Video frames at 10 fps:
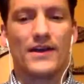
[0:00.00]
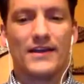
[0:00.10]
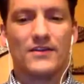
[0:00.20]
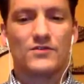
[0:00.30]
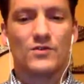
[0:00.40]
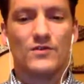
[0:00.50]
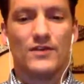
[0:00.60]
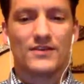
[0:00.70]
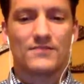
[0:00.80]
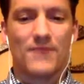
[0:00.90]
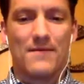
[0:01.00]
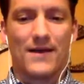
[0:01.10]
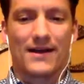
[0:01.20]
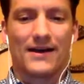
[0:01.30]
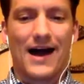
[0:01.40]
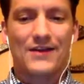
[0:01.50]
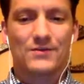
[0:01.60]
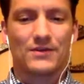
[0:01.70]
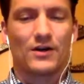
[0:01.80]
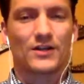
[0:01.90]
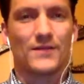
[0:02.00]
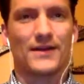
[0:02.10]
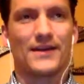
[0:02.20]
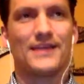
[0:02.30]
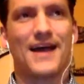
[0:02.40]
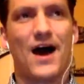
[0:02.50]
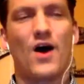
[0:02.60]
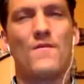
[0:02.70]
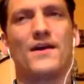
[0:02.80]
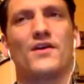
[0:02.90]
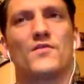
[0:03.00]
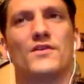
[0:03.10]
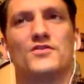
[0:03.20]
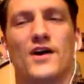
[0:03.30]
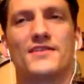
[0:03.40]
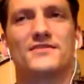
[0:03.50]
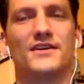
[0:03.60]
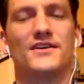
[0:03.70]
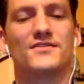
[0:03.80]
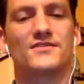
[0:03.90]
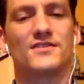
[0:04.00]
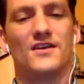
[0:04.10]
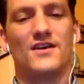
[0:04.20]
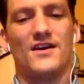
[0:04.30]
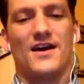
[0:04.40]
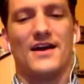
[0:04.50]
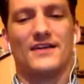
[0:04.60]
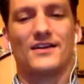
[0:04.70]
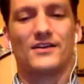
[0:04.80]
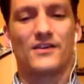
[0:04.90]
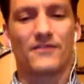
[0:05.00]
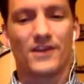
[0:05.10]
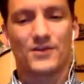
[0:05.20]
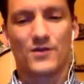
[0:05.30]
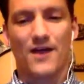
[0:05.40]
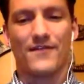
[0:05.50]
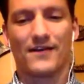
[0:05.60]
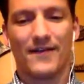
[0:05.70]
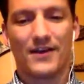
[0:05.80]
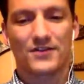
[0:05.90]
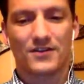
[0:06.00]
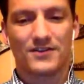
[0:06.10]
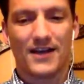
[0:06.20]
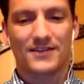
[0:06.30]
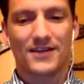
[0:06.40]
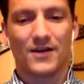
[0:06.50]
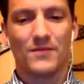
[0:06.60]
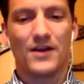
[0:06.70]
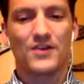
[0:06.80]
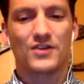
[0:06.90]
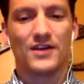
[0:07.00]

into my classroom to talk to my kids, how am I going to address this? And luckily for us, we were having a Veterans Day celebration,